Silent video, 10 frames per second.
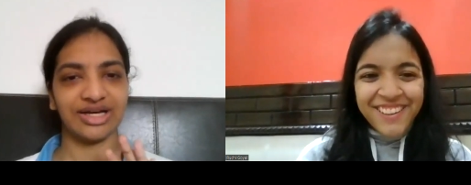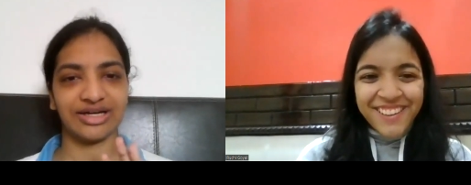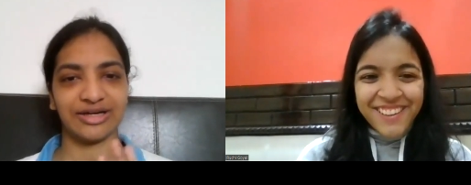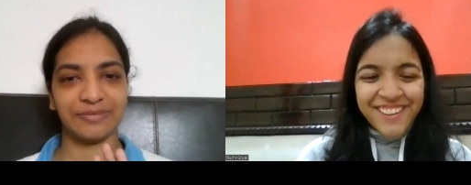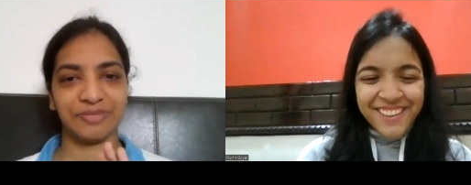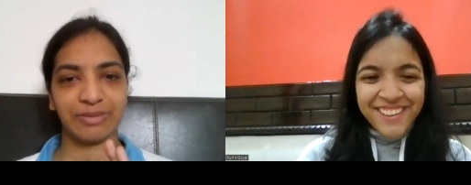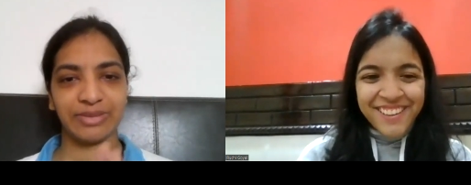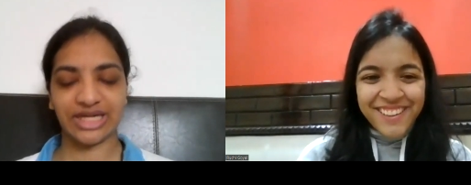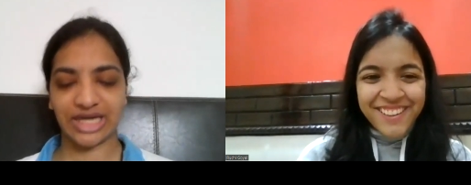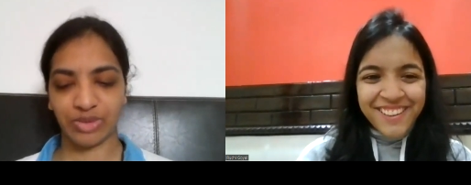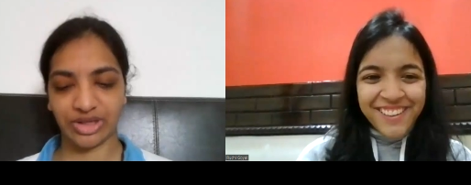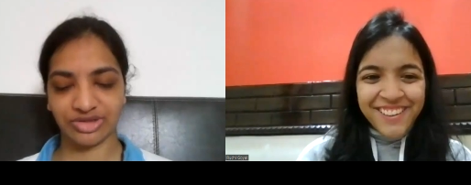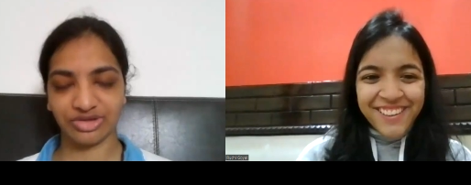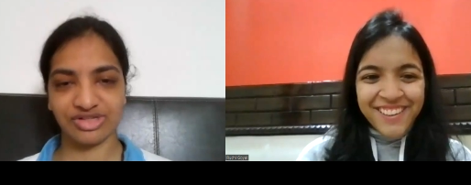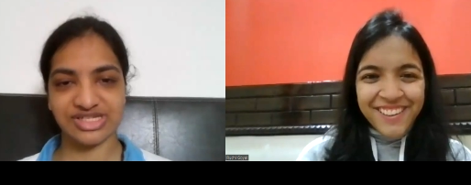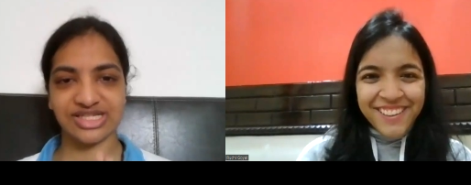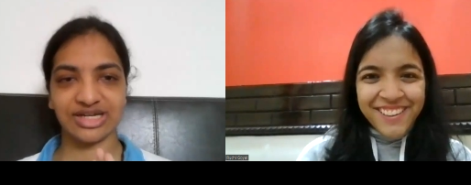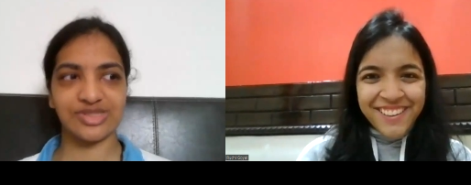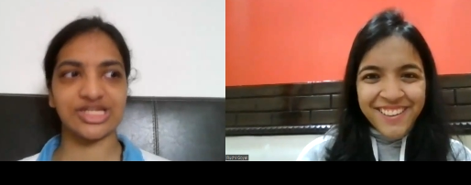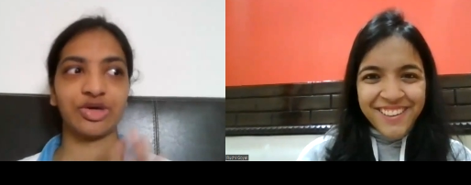Speaker 1: Um, but then I went through
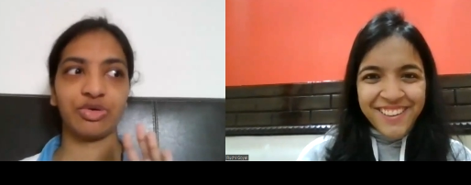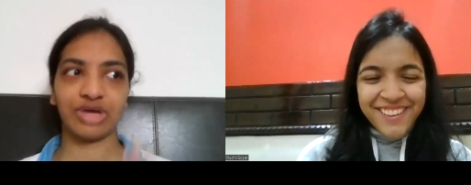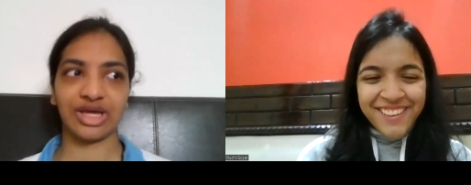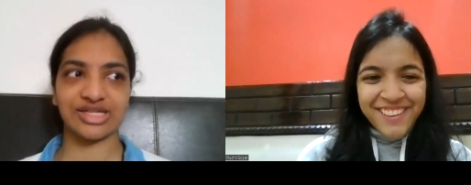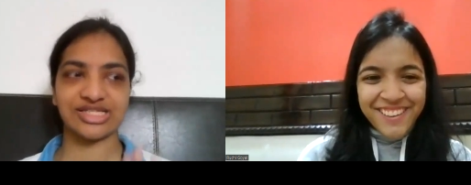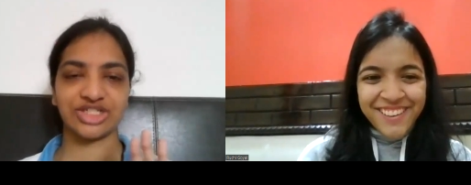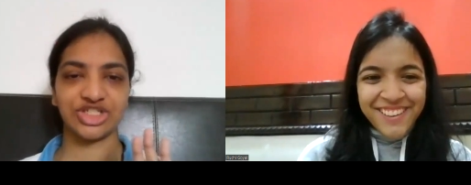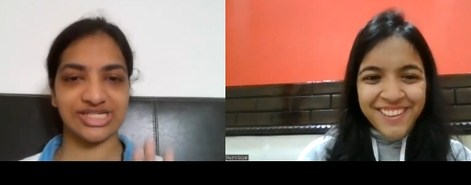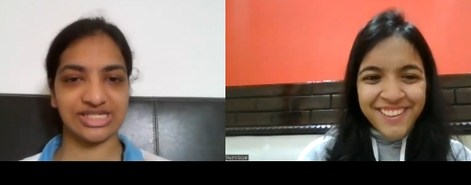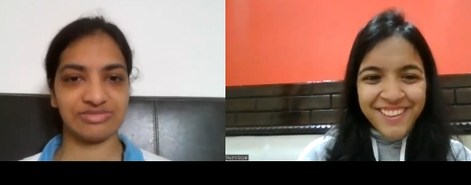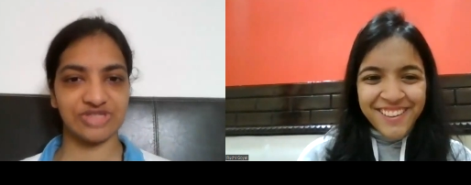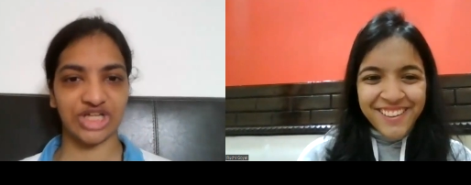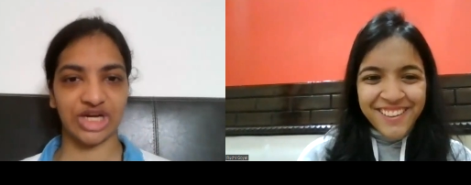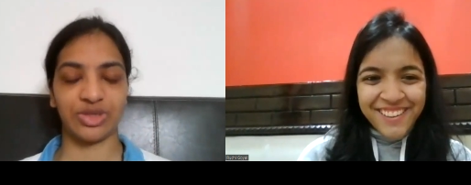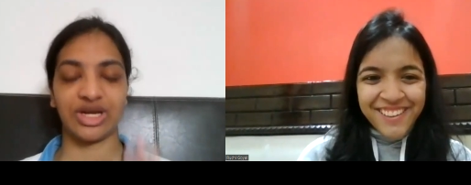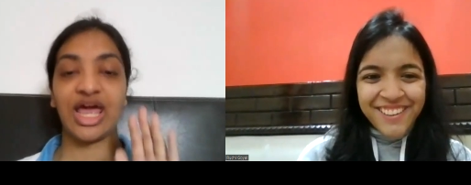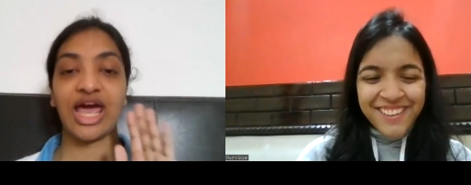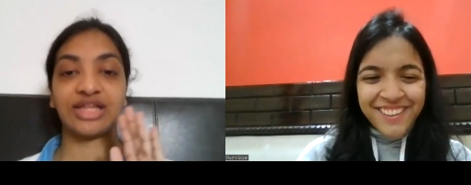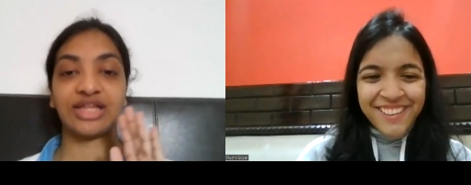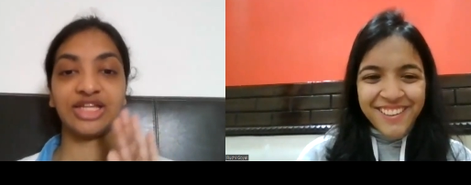this I was like, okay, she seems genuine.
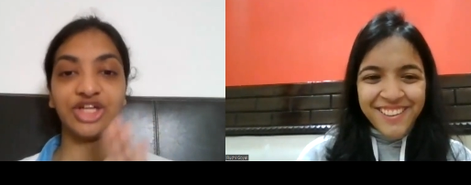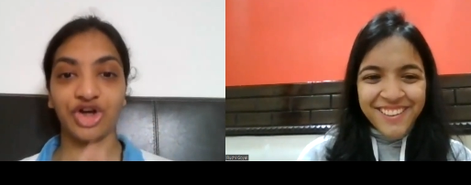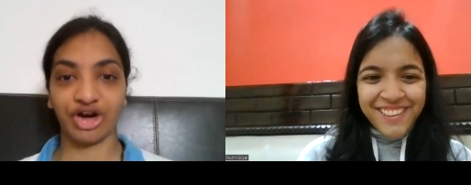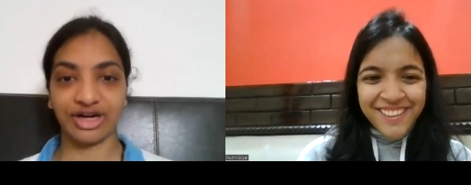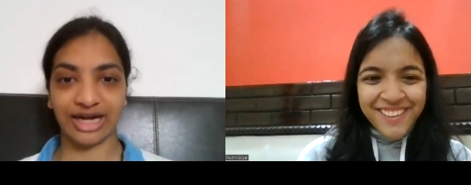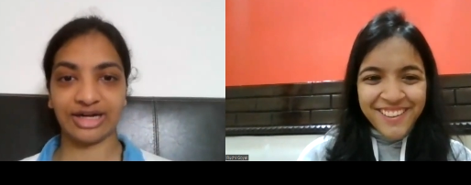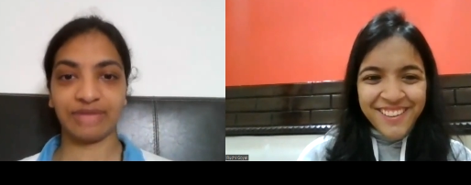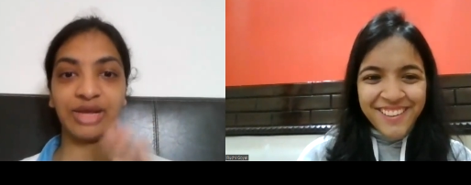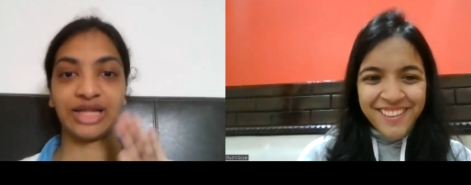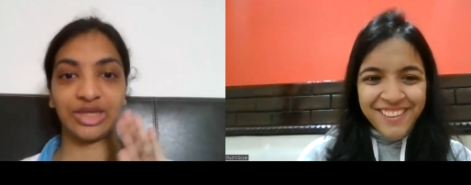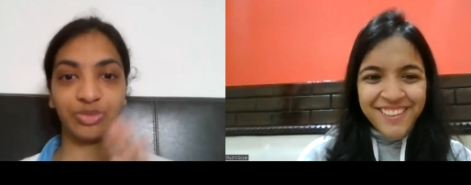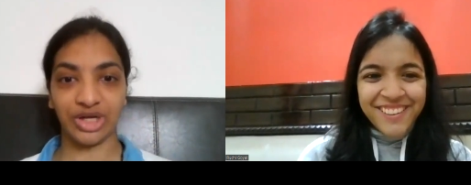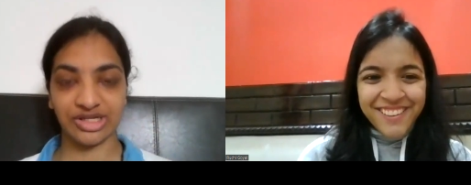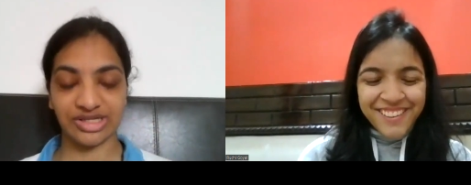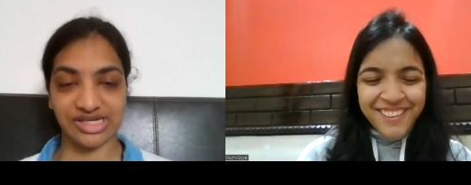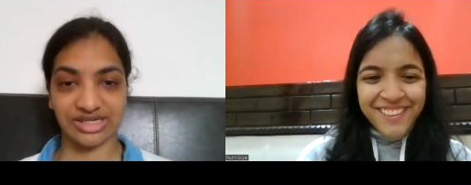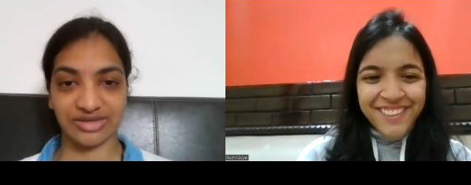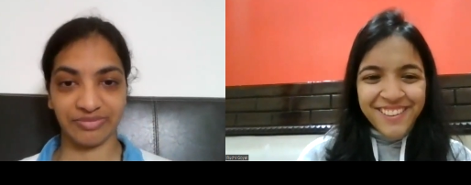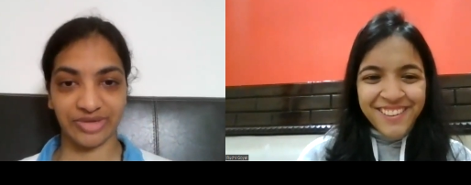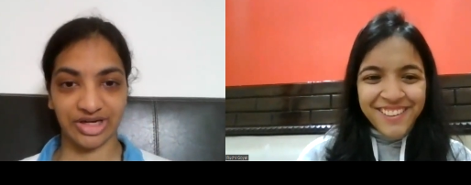And then you contacted me, and then we
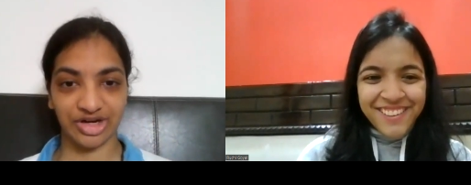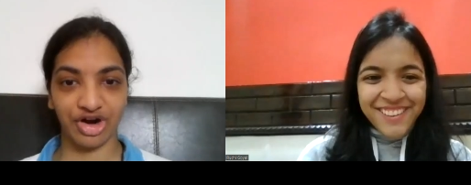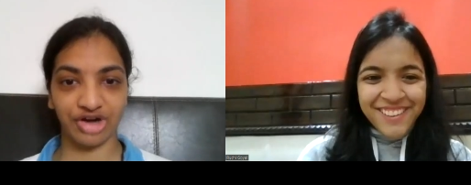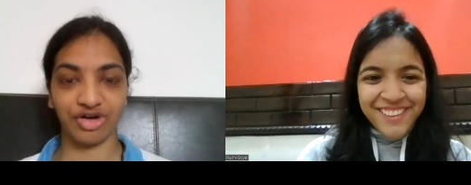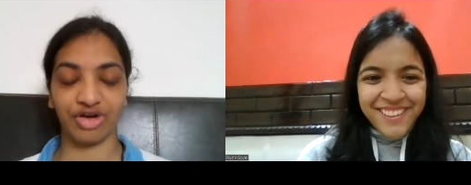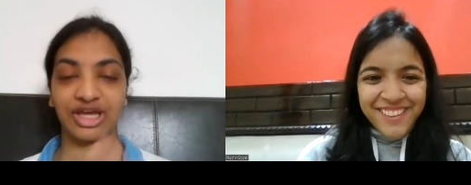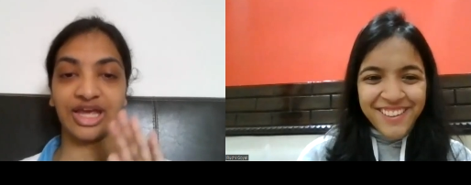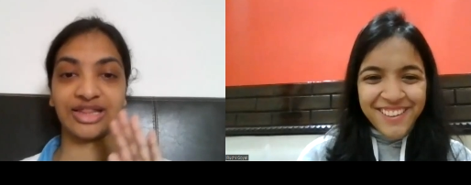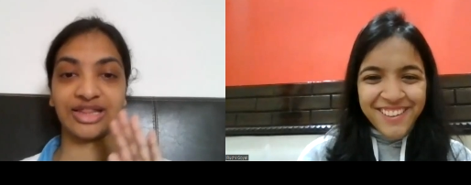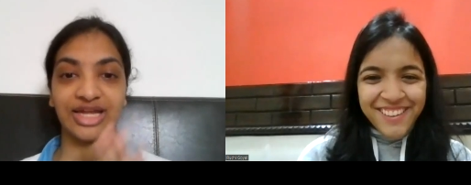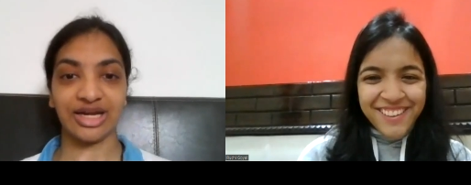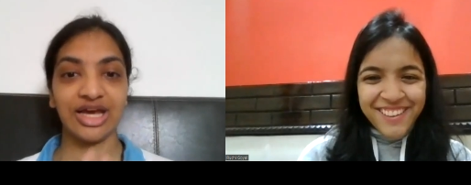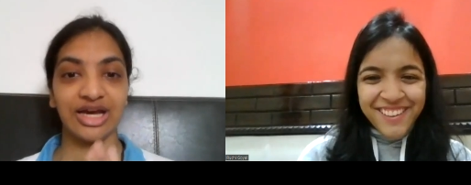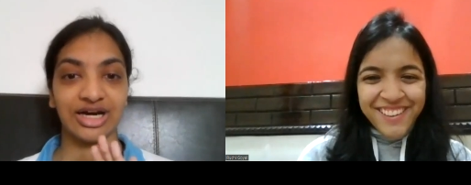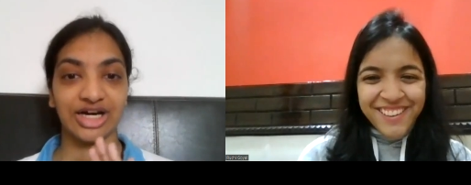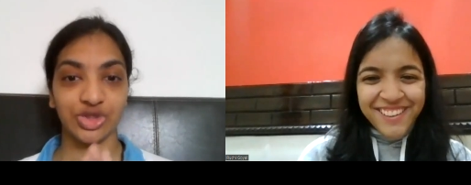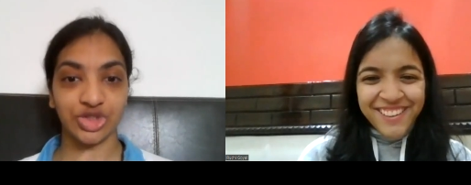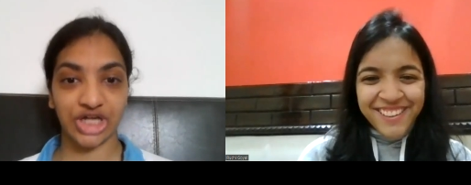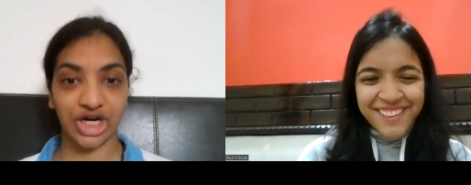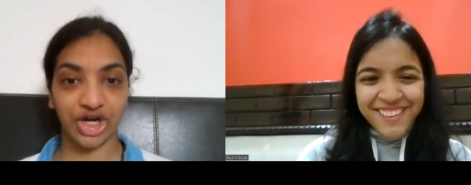uh, uh, got talking, and then uh,
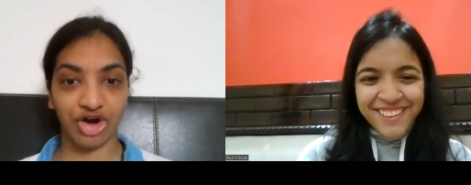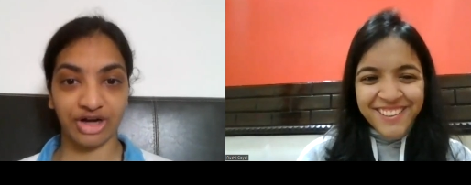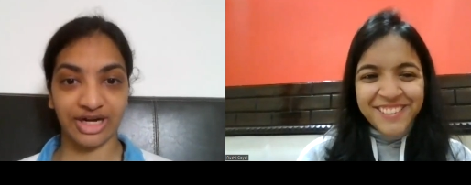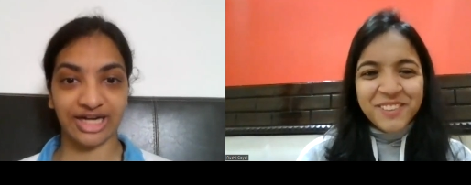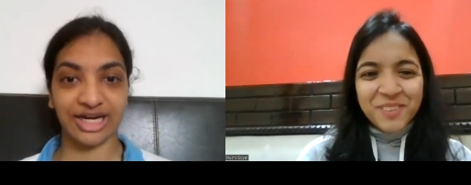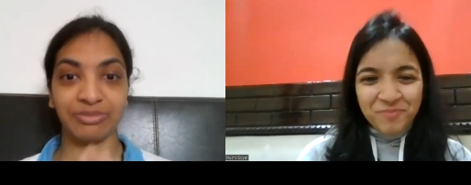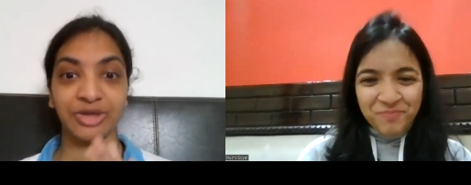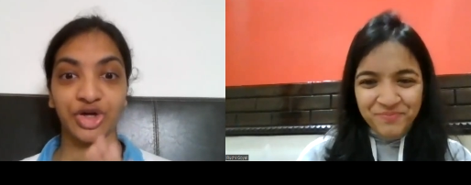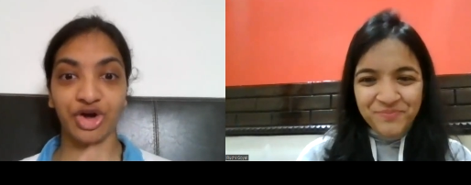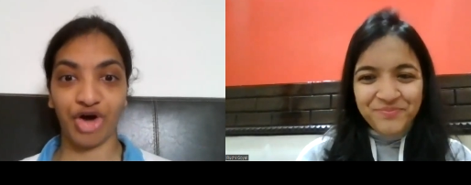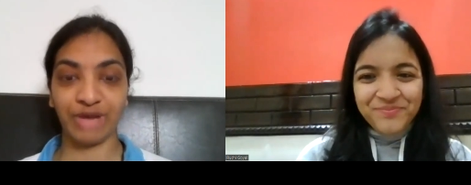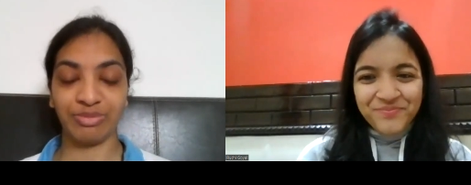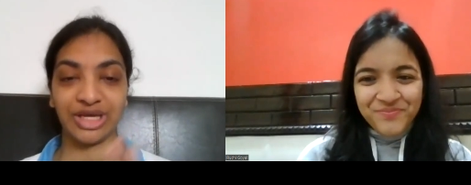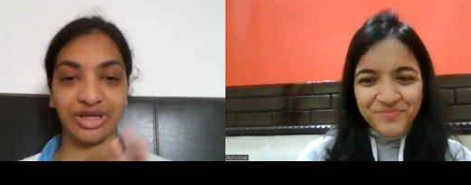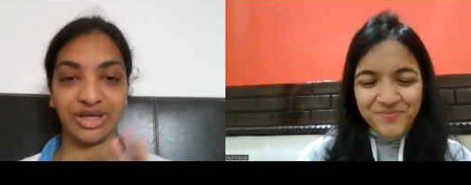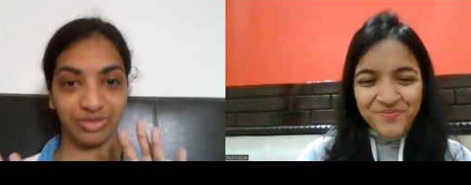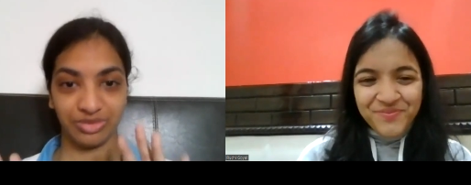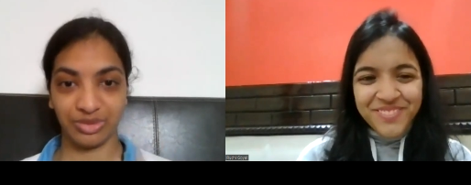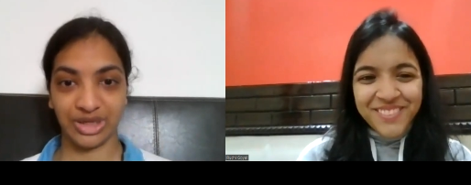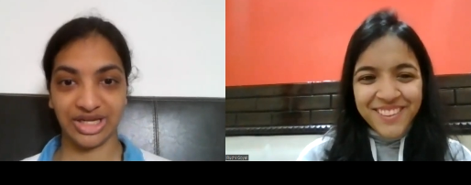you shared your contact number. You called me.
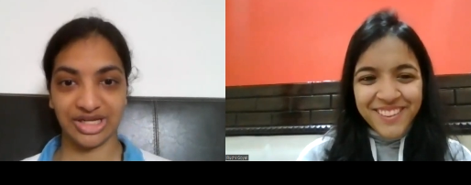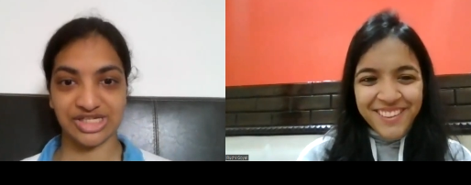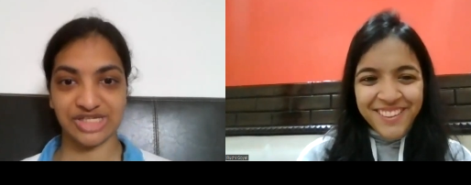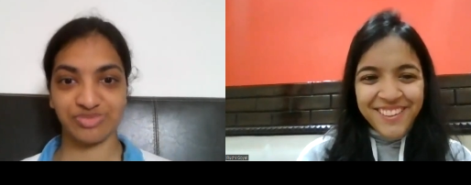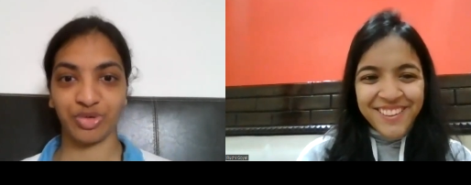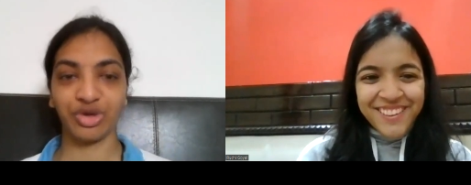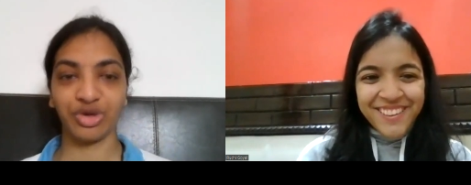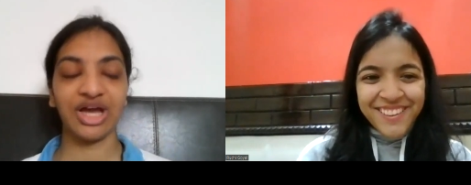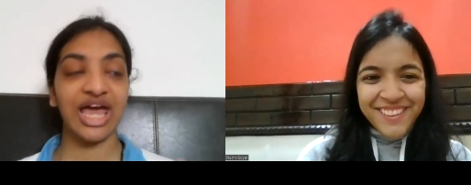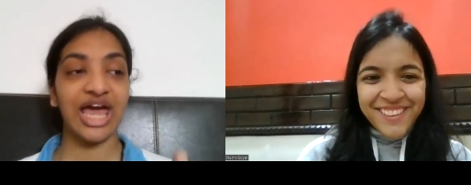We spoke.